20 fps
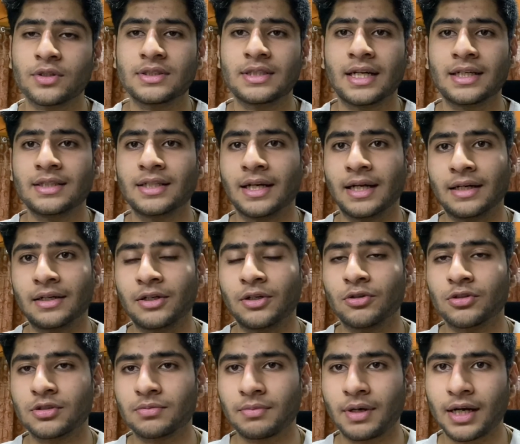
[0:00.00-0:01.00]
that they
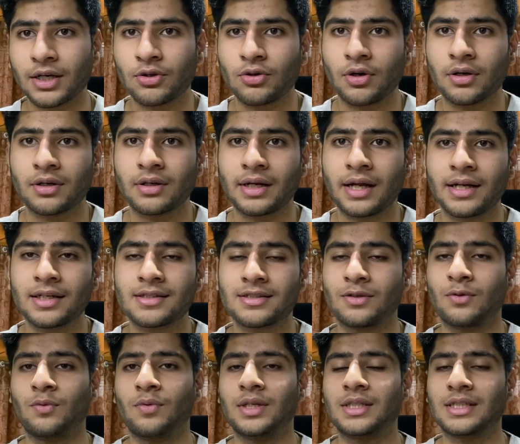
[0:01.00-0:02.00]
introduced smart
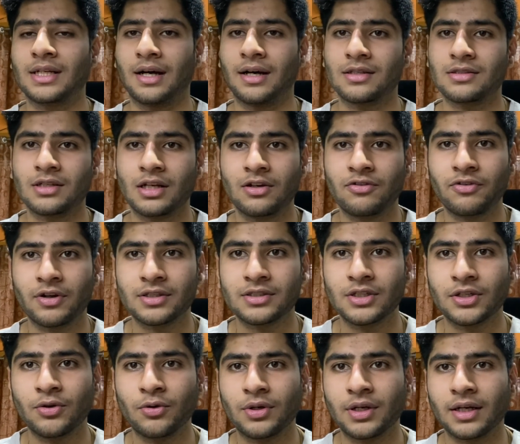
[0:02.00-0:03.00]
contracts, which are
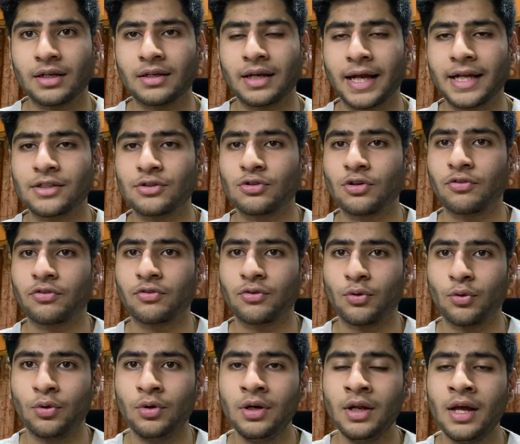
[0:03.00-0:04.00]
self-executing lines of
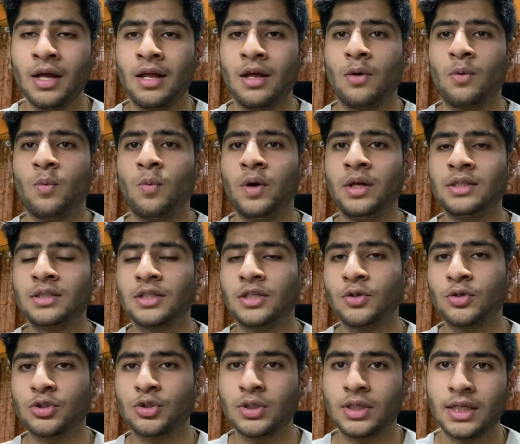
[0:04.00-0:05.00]
code, which
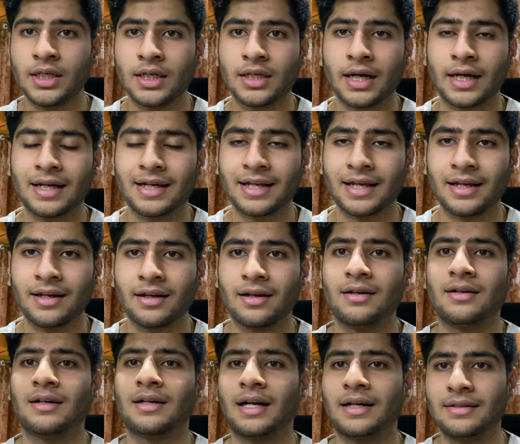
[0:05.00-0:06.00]
usually contain
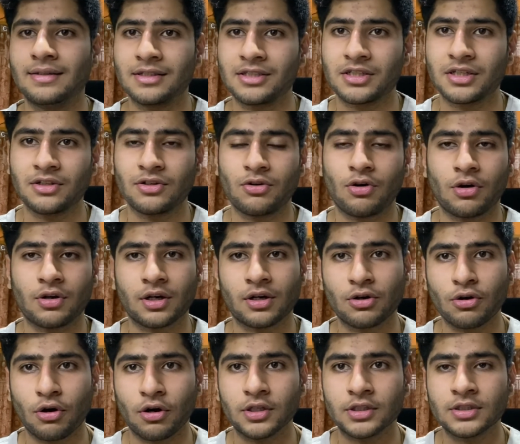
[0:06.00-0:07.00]
a condition or a
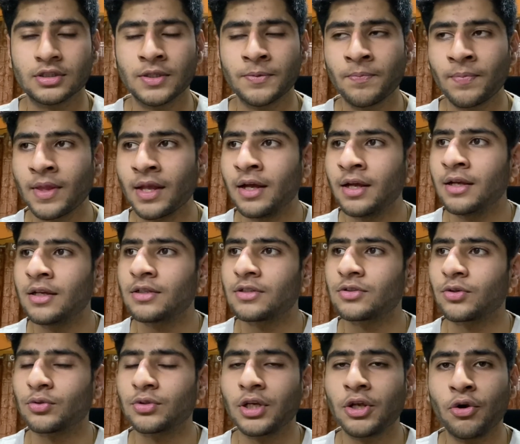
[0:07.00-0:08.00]
clause.
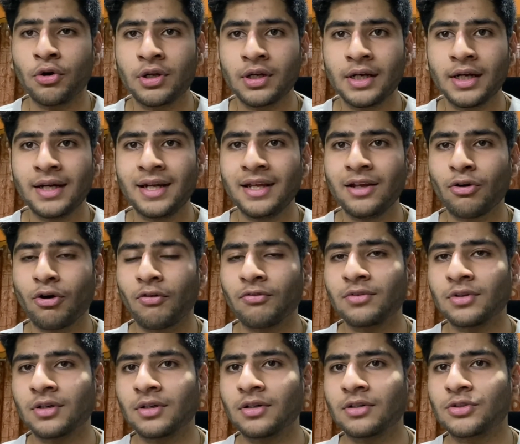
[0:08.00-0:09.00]
So the utility
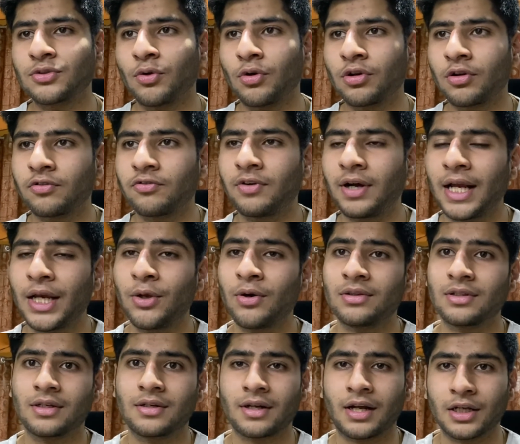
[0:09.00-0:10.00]
of the store of value
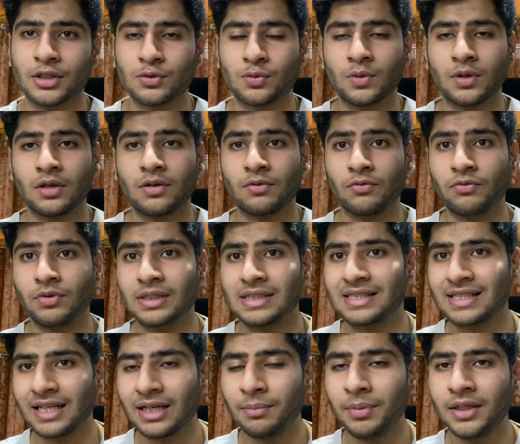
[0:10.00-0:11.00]
and the transfer will
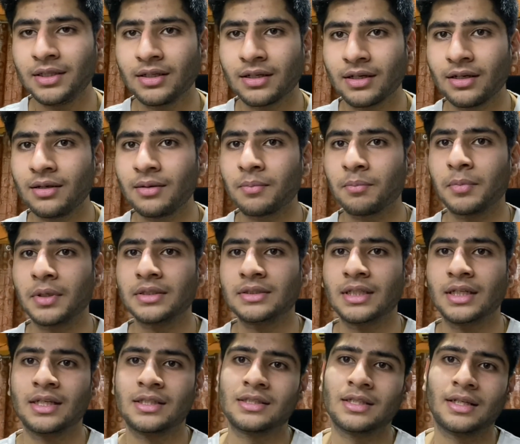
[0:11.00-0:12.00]
still be there, but
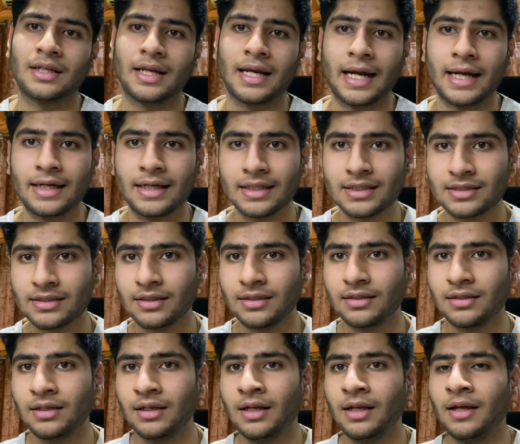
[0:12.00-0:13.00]
there is an
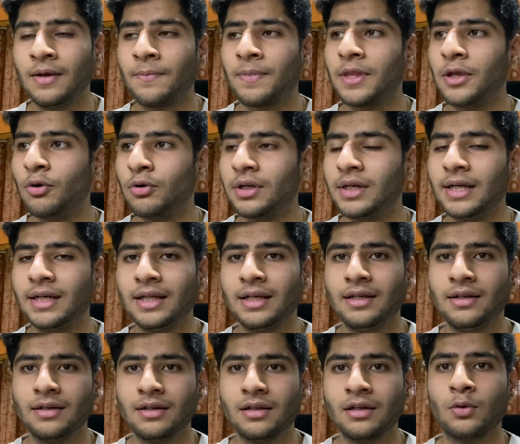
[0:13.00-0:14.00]
additional utility
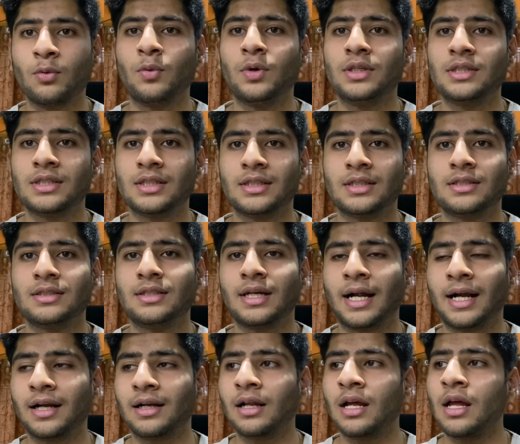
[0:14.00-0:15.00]
here, which is
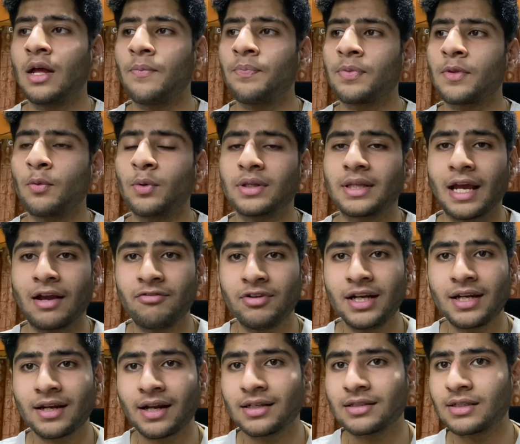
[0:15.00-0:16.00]
that with
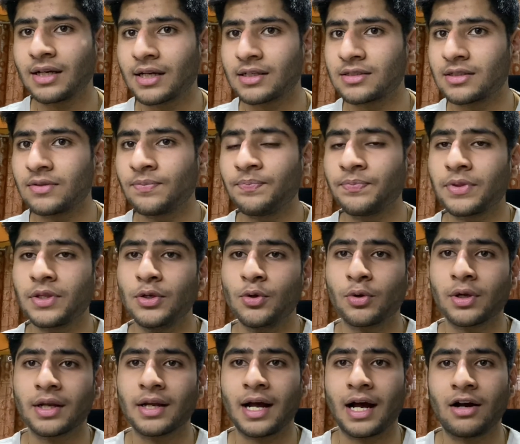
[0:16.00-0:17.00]
every transaction you
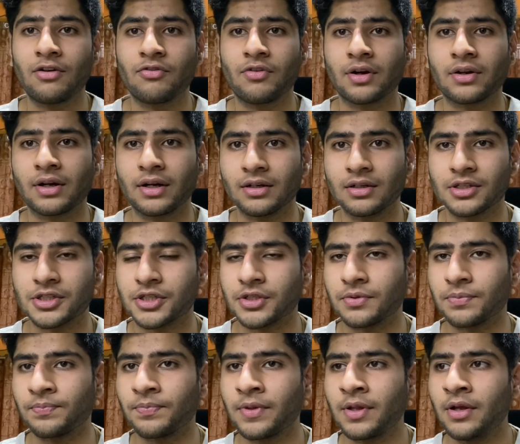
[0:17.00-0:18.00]
can have a
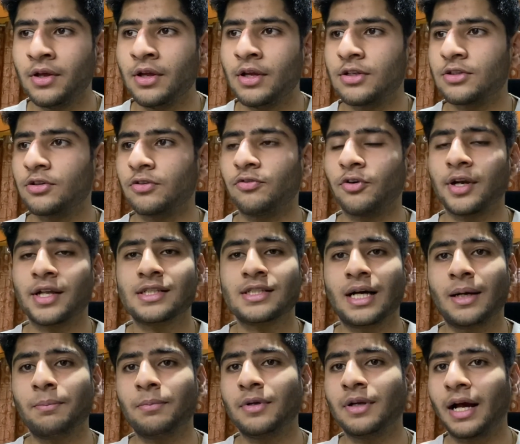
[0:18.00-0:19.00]
condition. So for
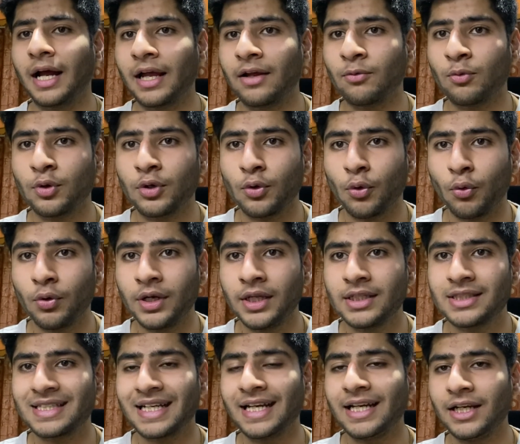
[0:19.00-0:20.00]
example, I would
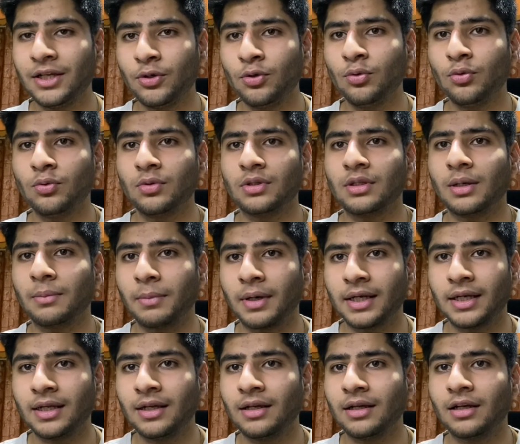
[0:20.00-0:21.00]
only send you the
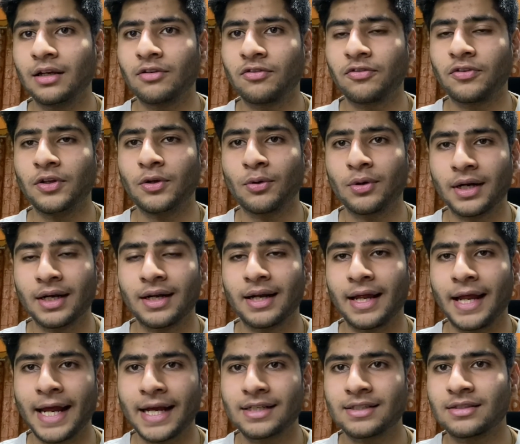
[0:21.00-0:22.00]
money if you
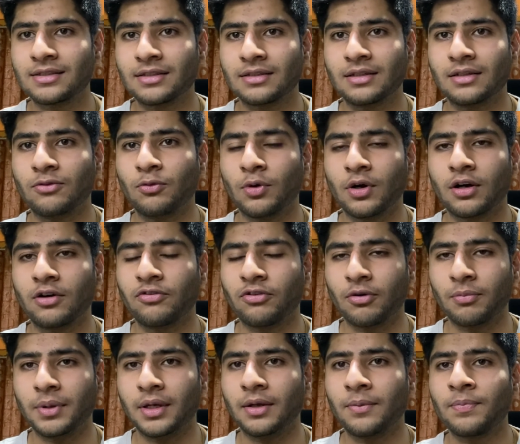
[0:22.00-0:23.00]
did X work
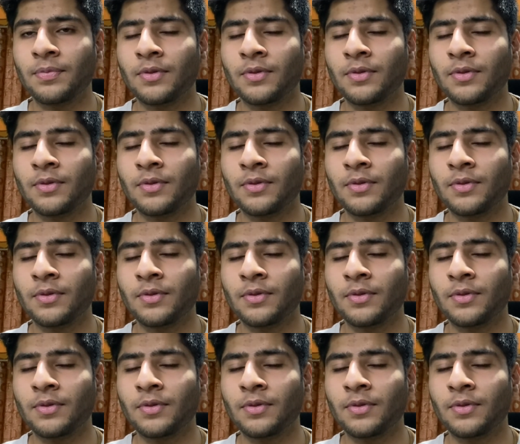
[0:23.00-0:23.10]
for me,